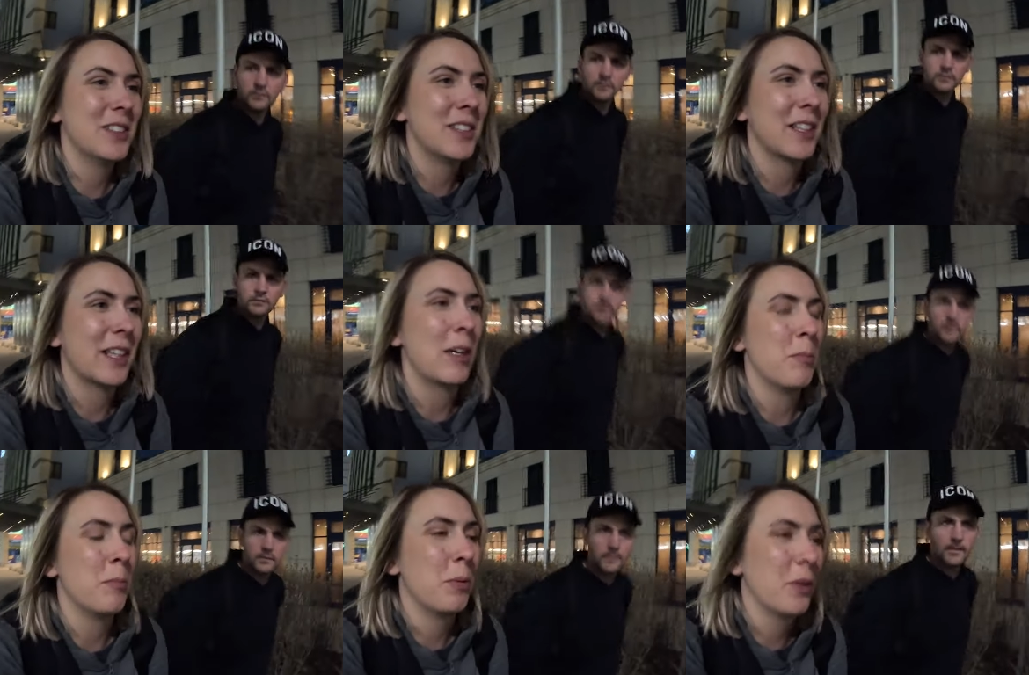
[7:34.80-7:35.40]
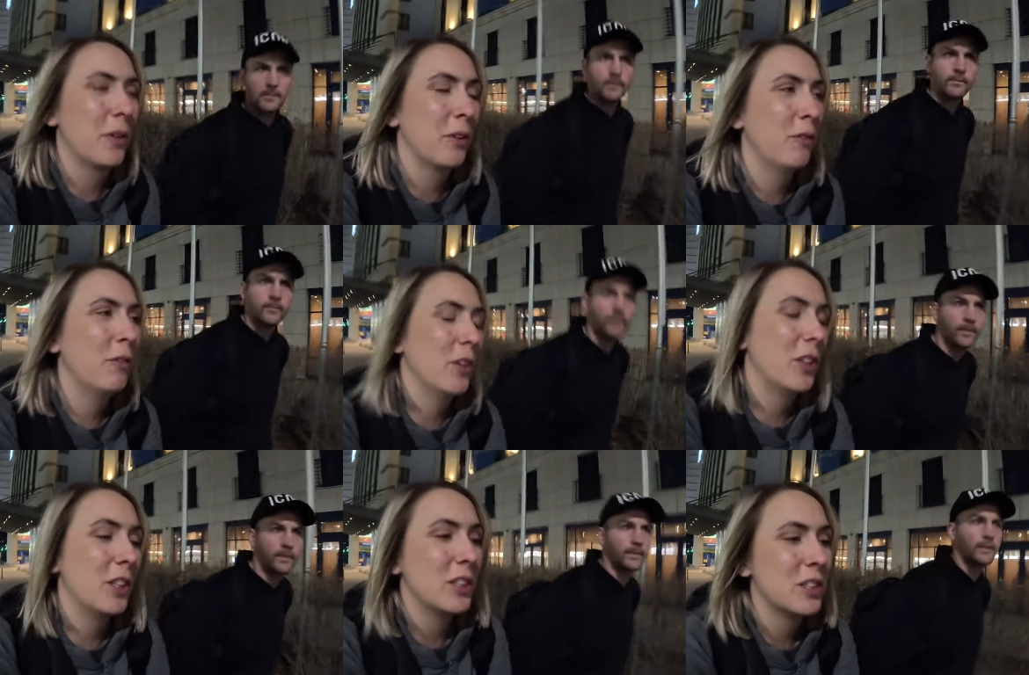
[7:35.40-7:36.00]
Speaker 1: this again, but the
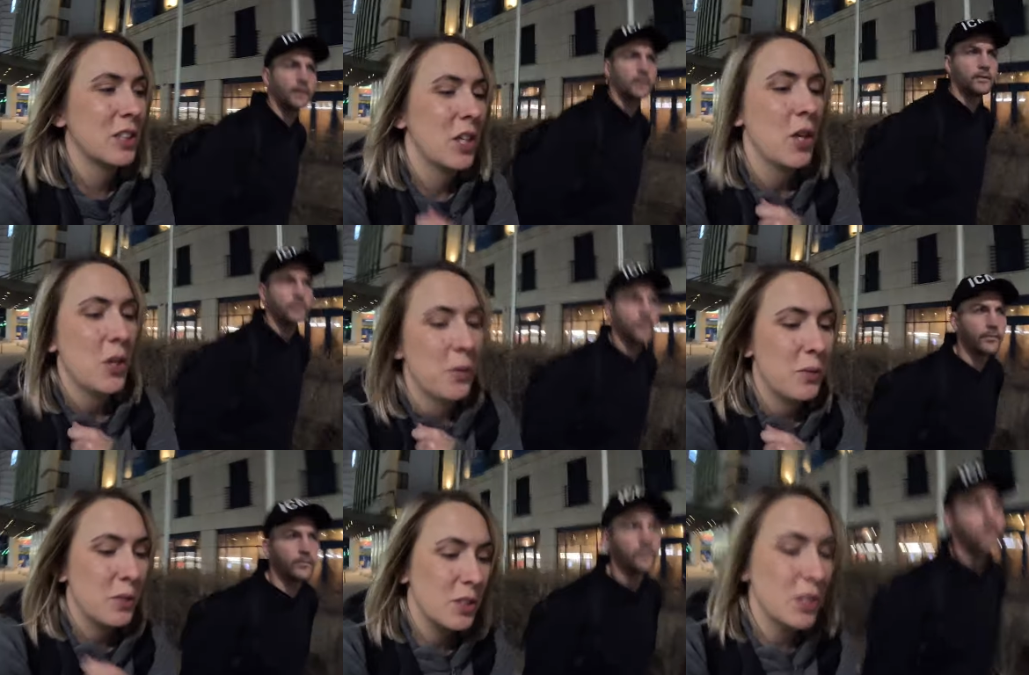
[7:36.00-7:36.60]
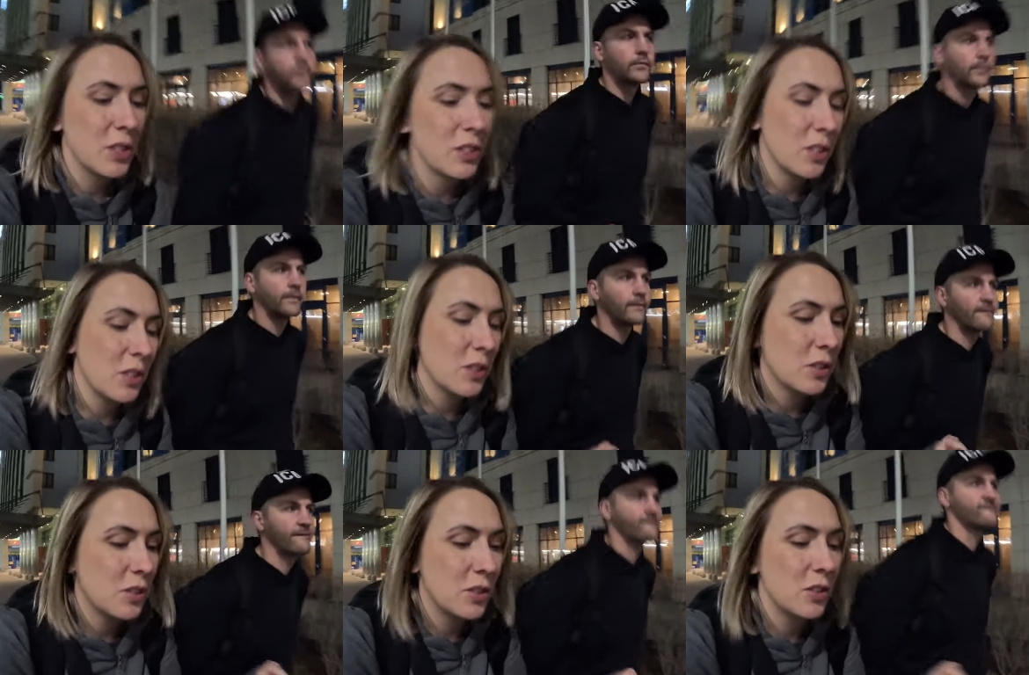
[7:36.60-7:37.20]
flights were just
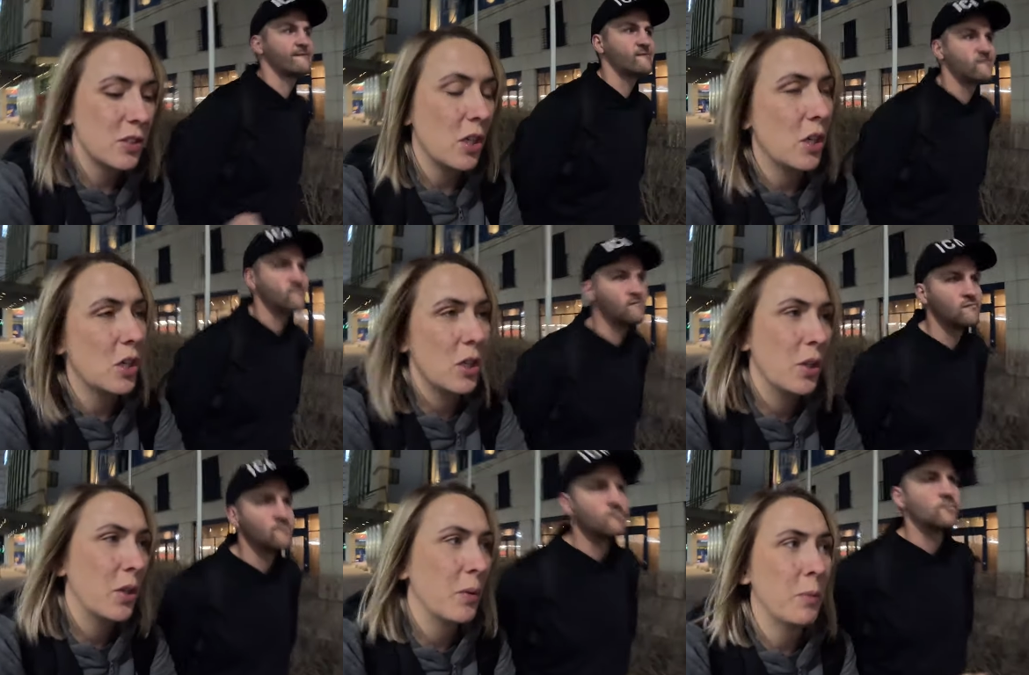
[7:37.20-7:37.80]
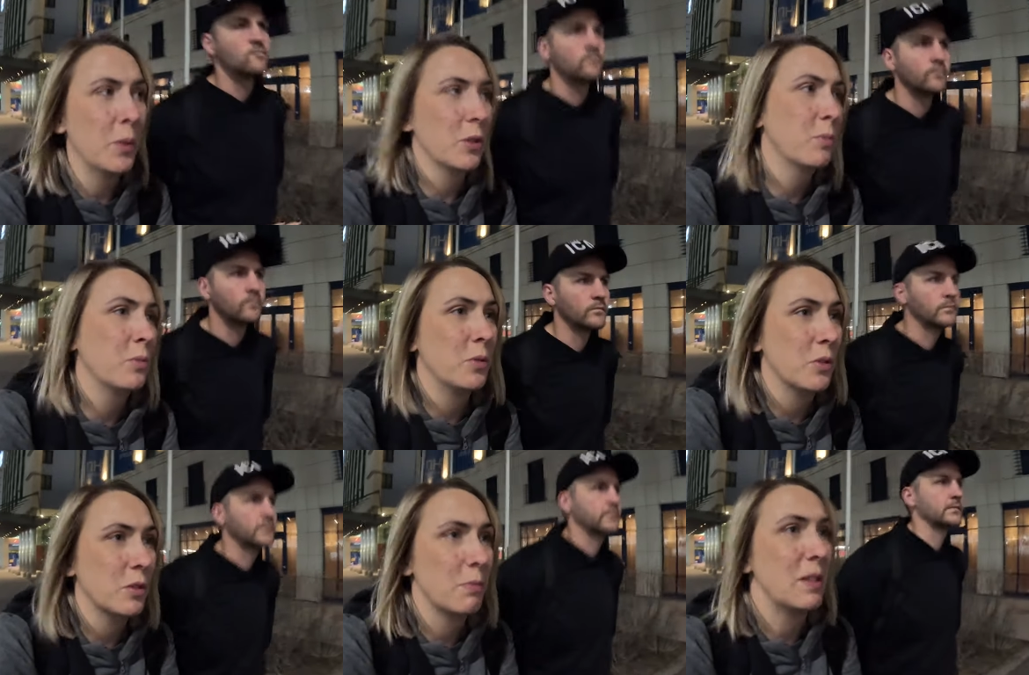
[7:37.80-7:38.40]
so much
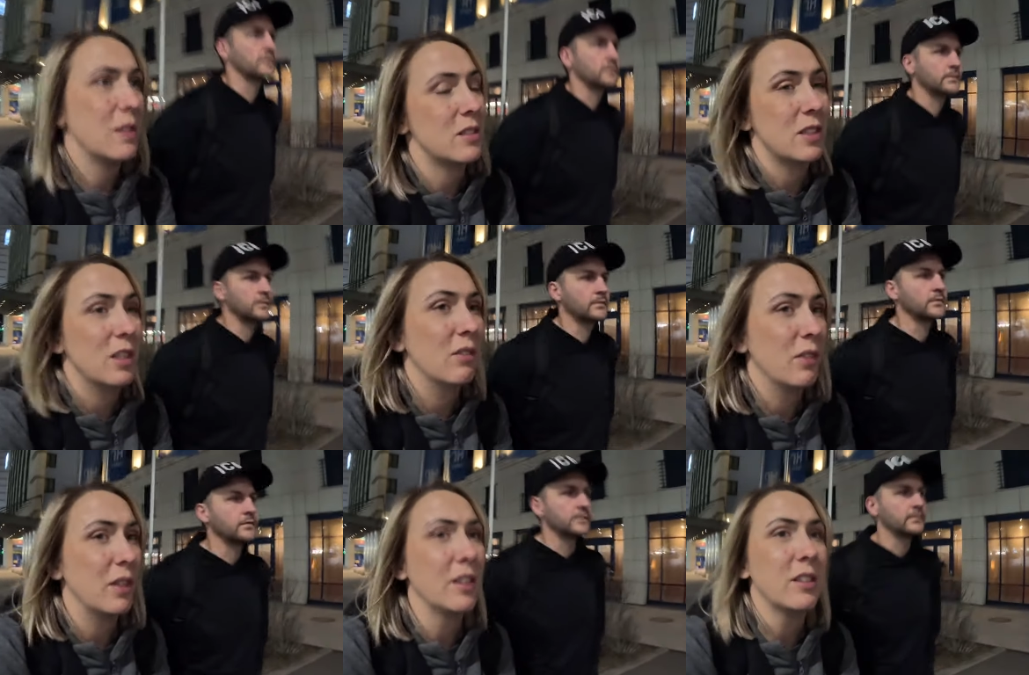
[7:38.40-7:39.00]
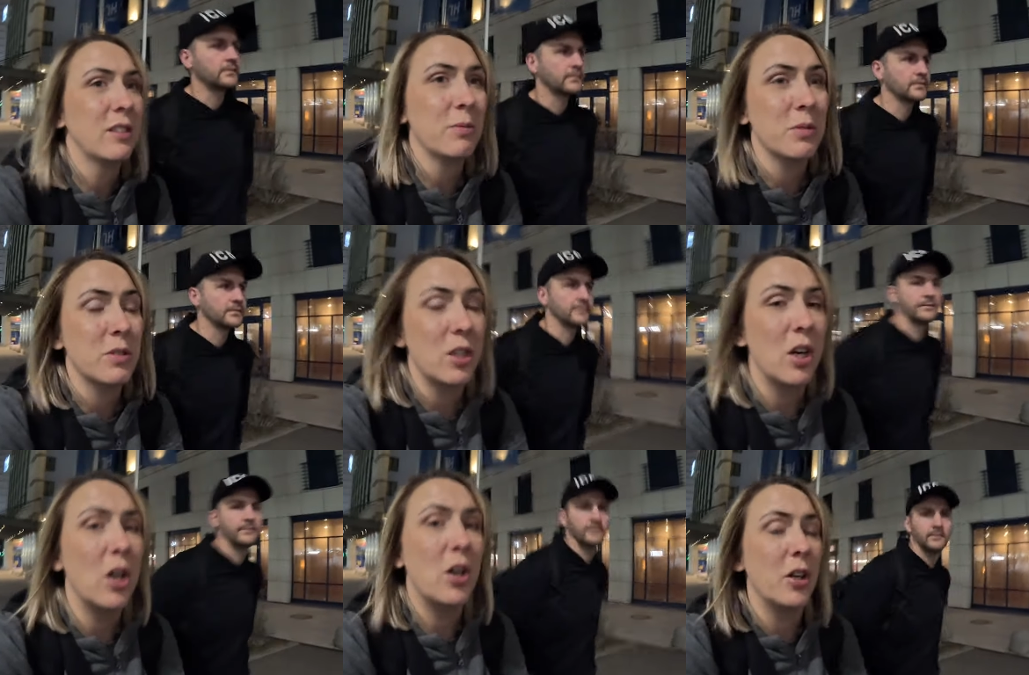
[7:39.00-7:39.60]
more expensive and this was
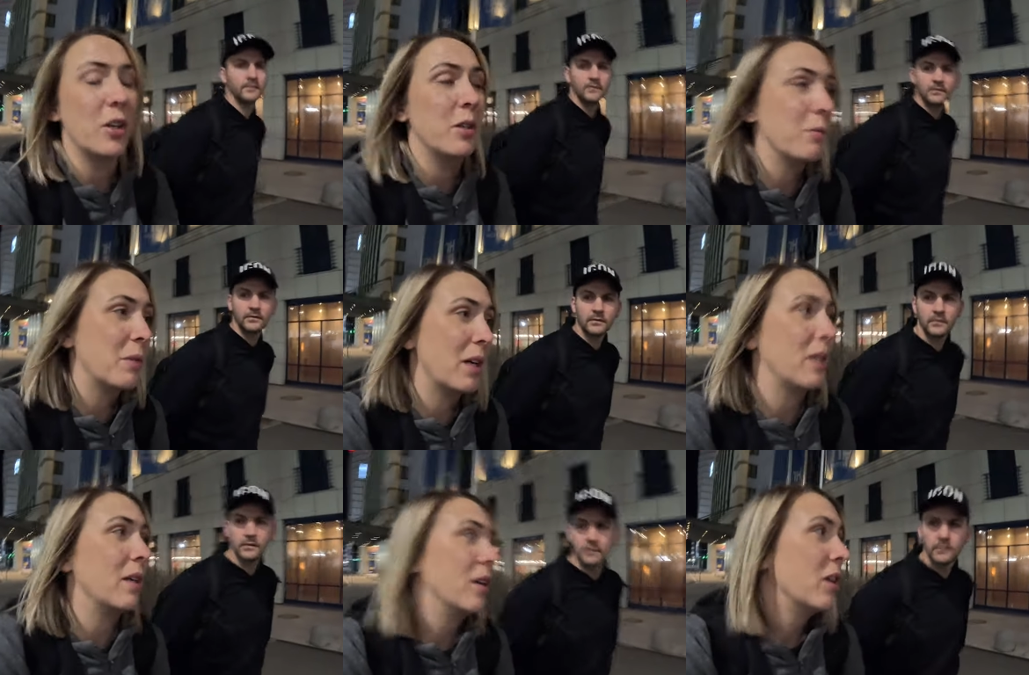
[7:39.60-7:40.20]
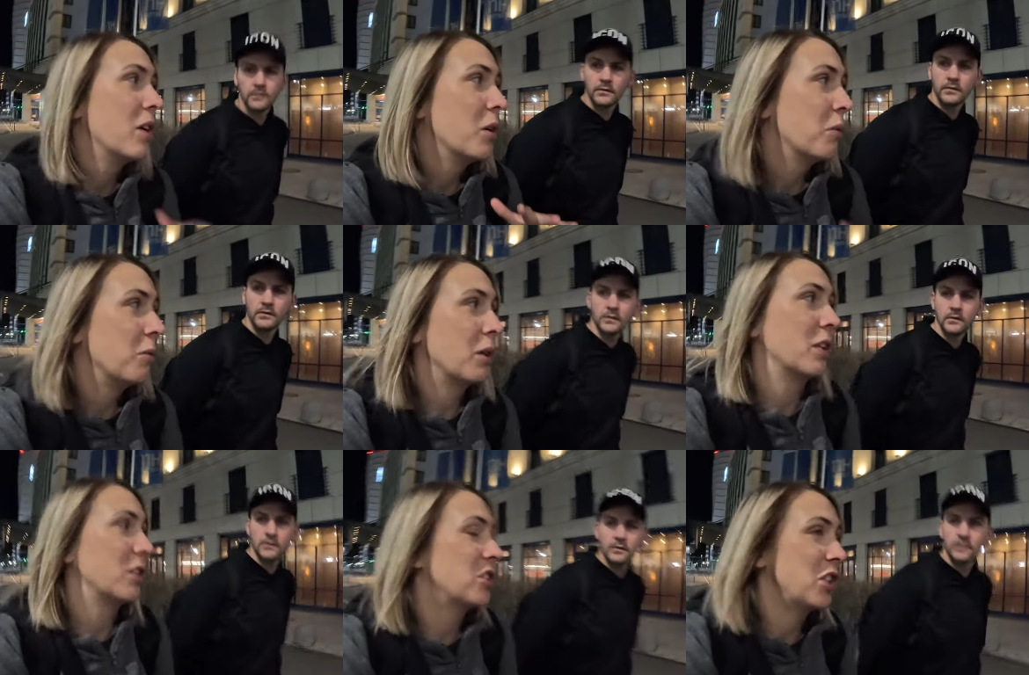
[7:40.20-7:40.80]
the only way
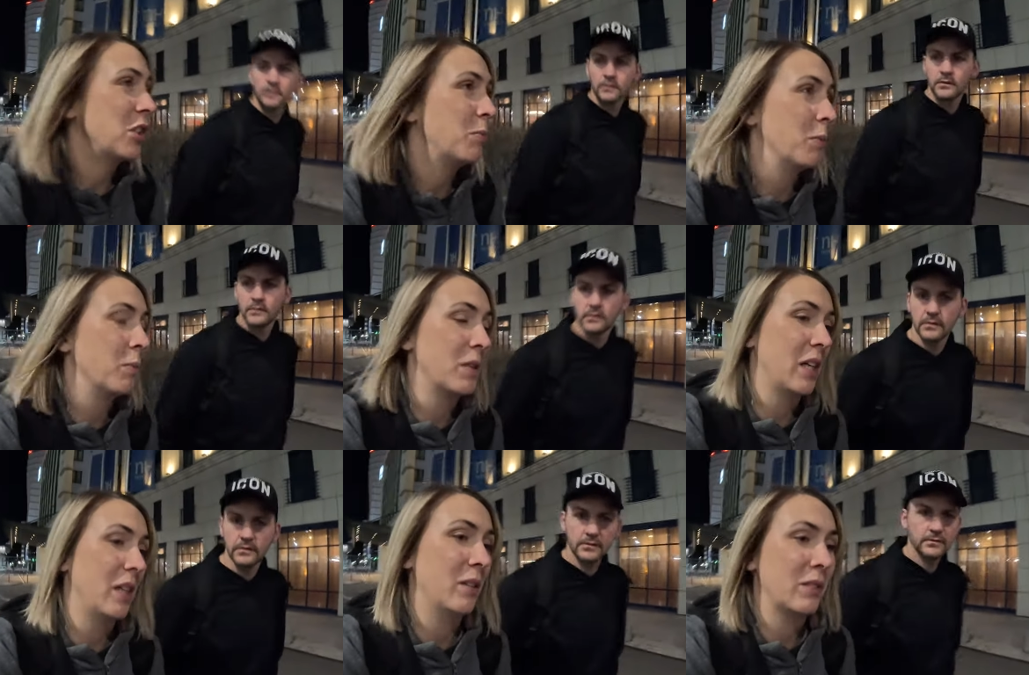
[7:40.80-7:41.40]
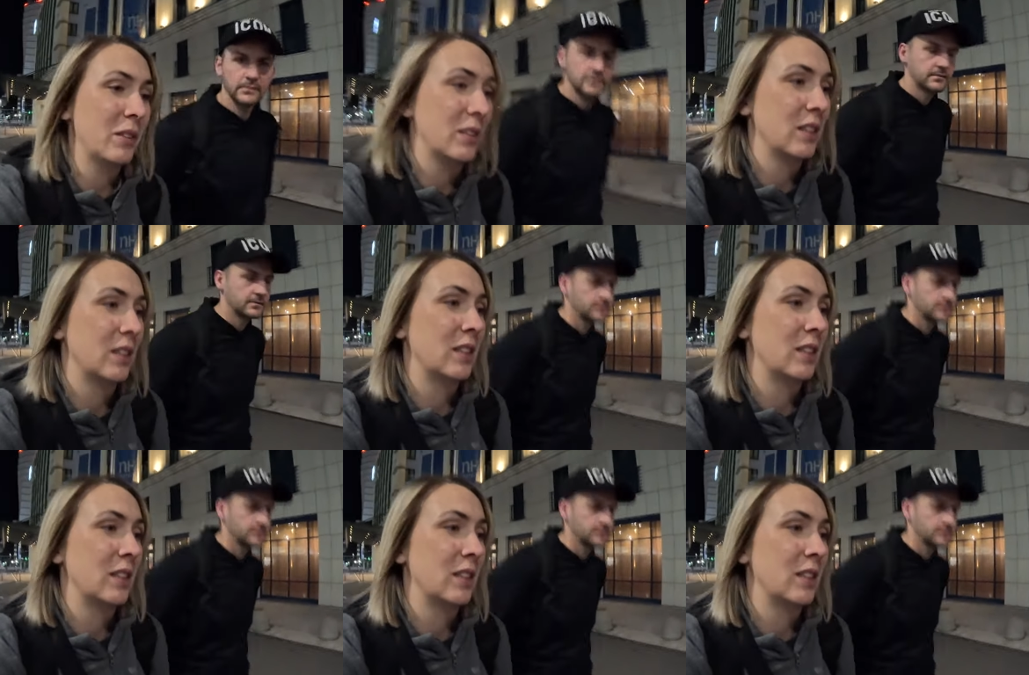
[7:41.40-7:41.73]
we could cheap them down